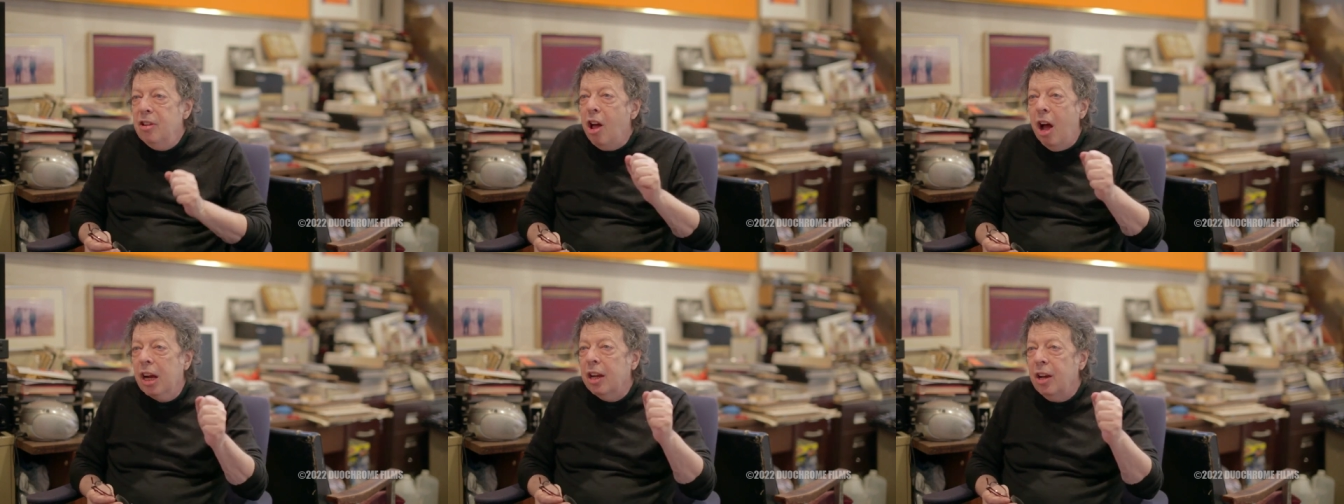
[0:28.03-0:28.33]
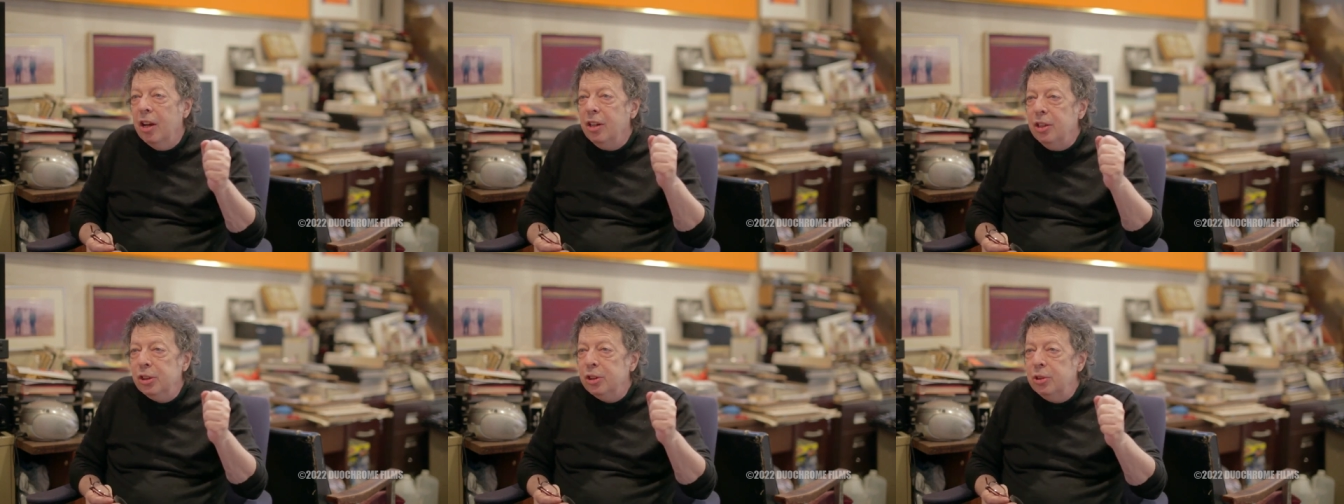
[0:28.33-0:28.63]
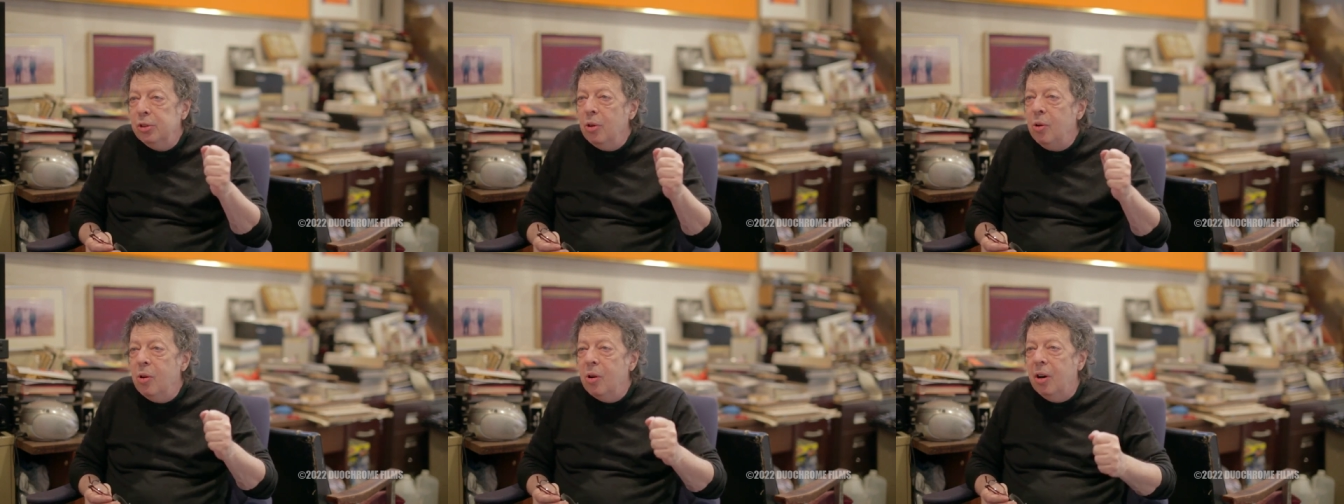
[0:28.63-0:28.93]
knock on his
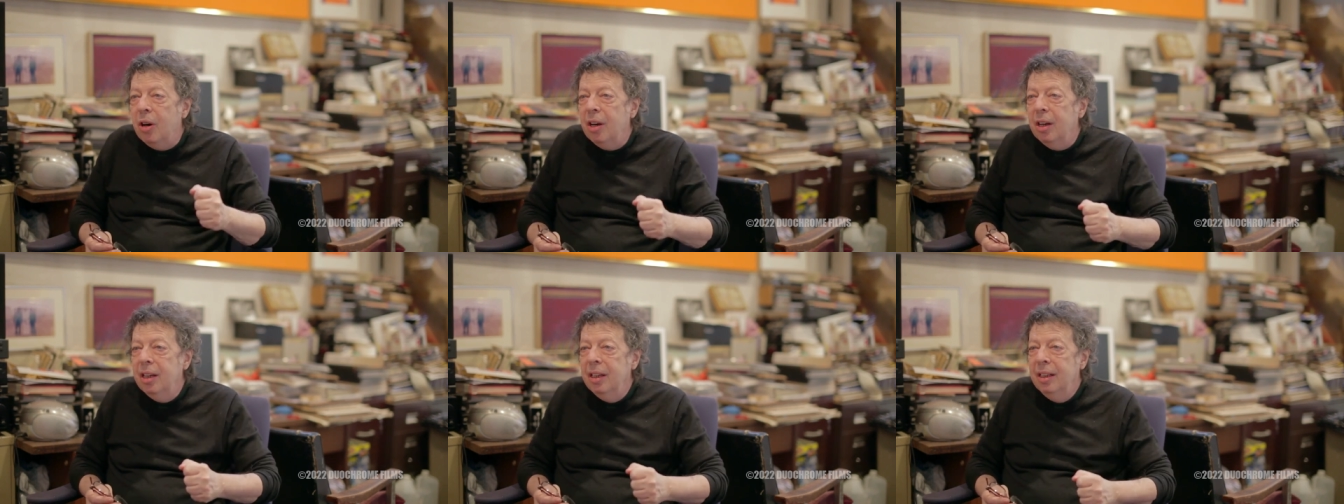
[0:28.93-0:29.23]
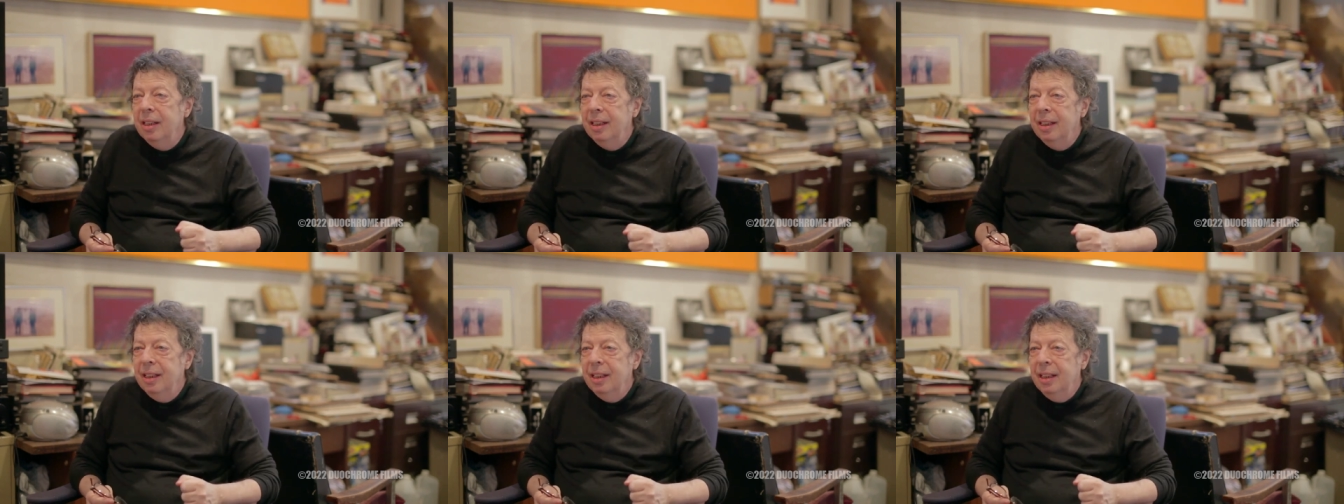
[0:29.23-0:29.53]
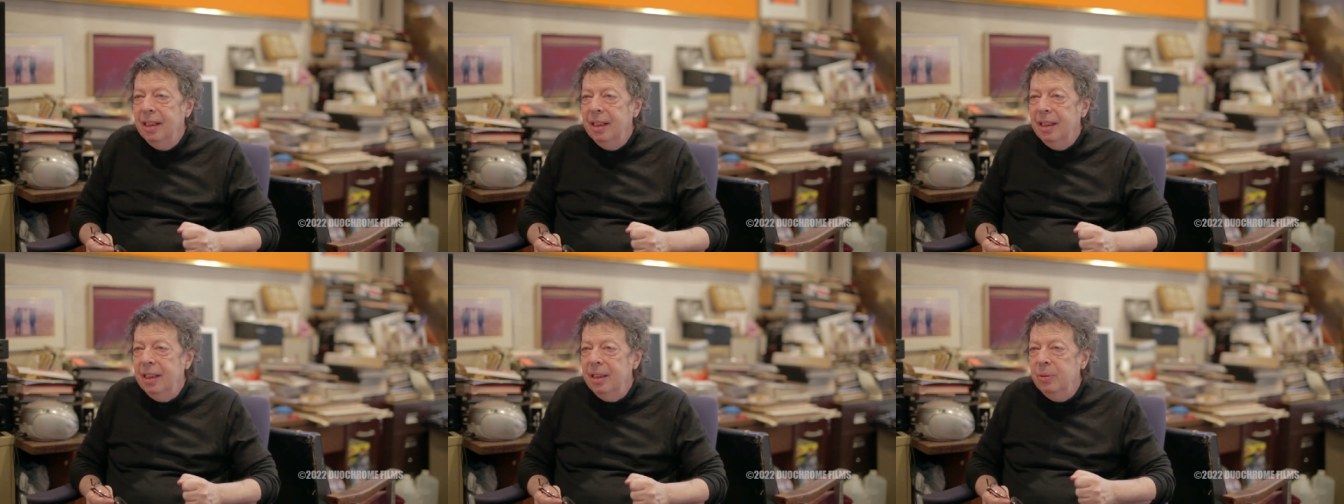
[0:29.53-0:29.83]
door.
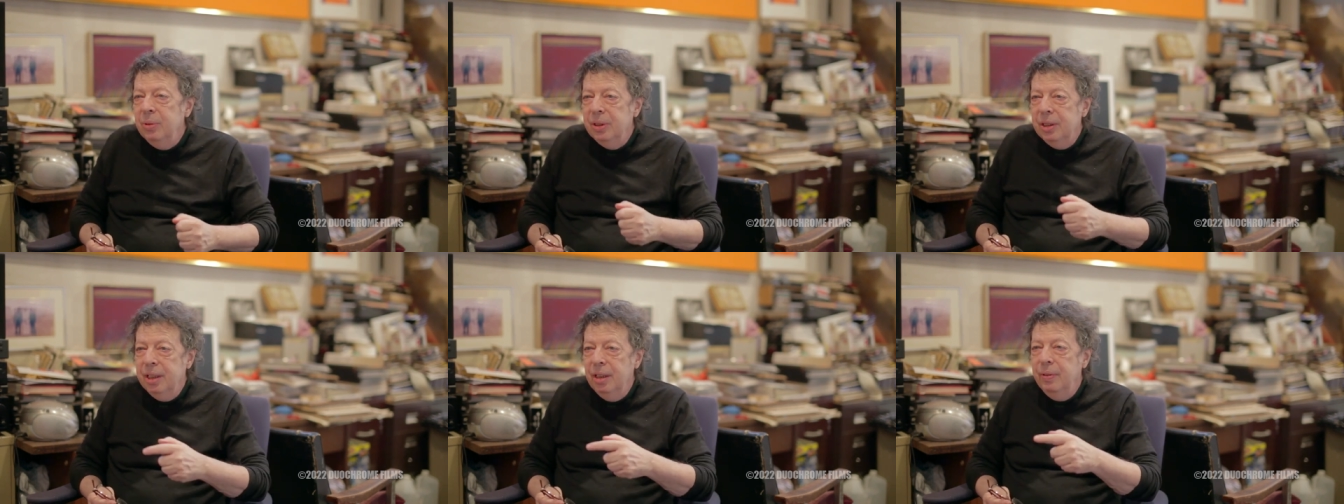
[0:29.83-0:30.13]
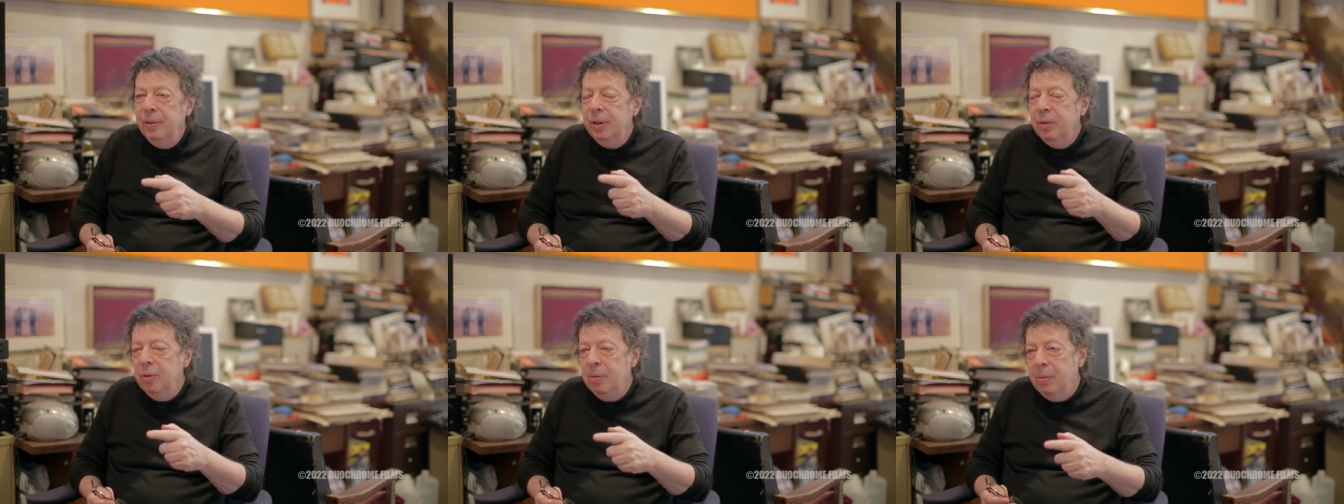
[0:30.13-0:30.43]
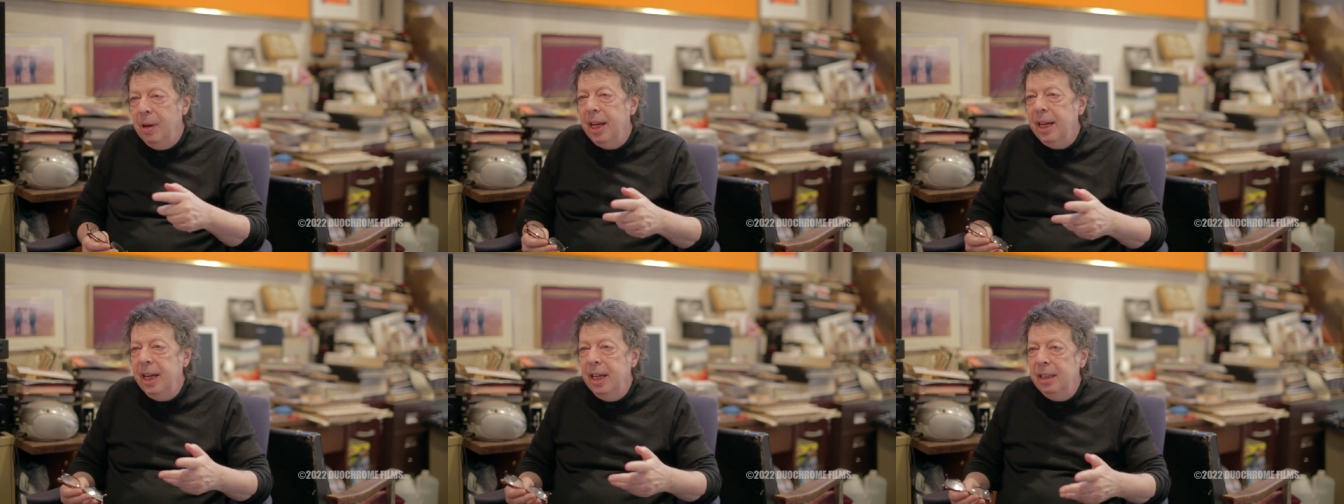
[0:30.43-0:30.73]
He was living with
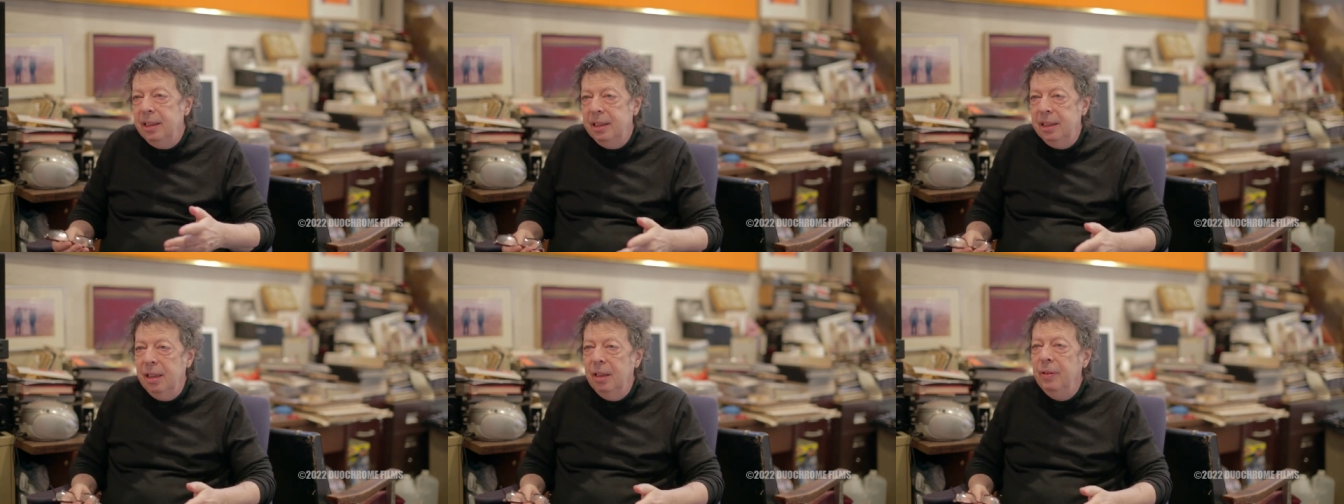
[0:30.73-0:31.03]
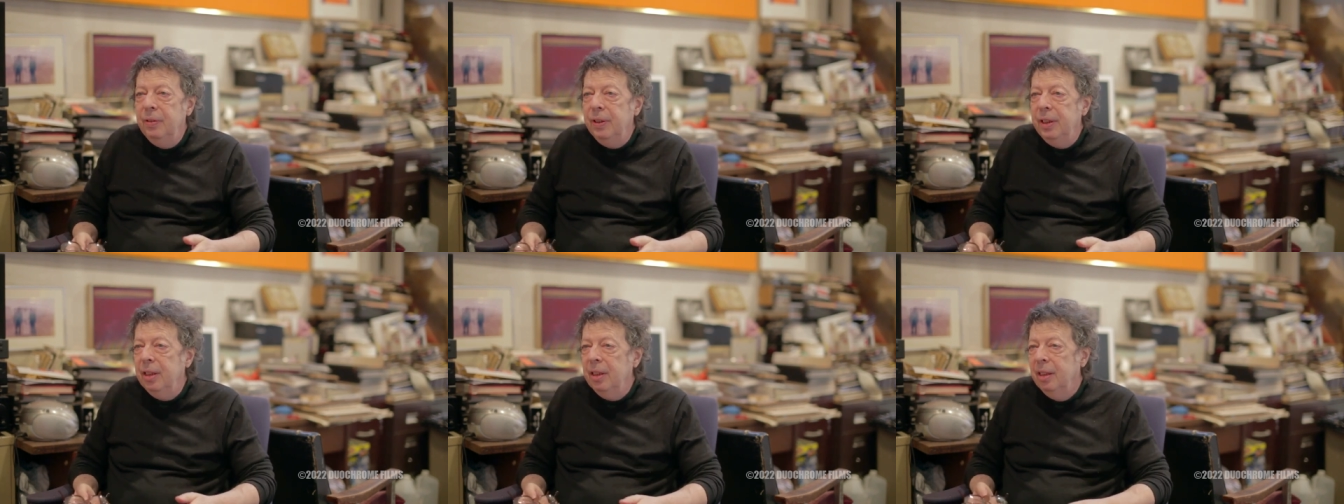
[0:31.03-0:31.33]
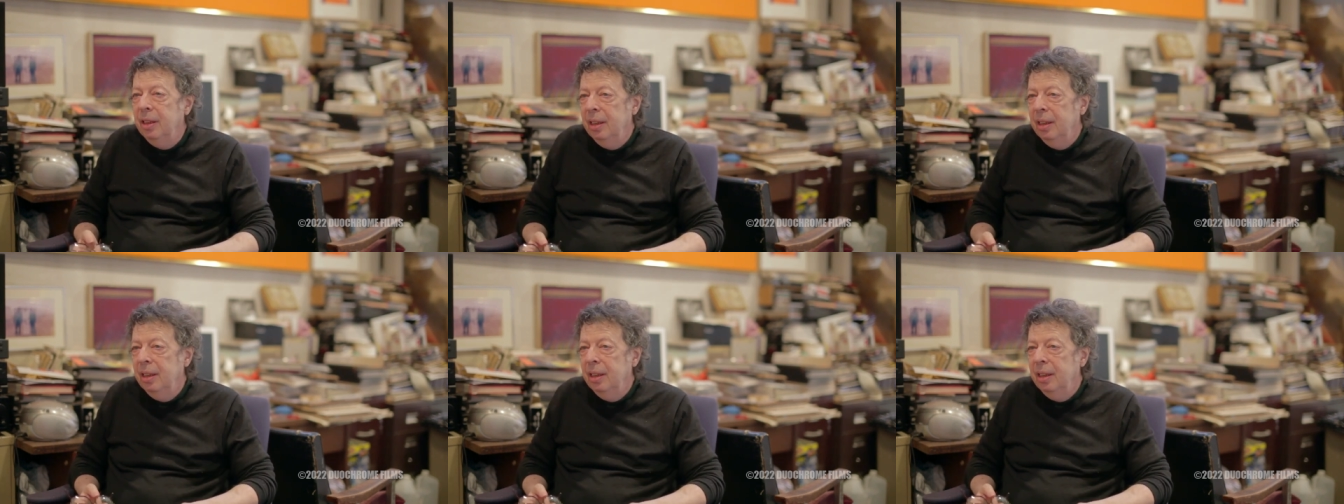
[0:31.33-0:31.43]
my aunt Sylvia.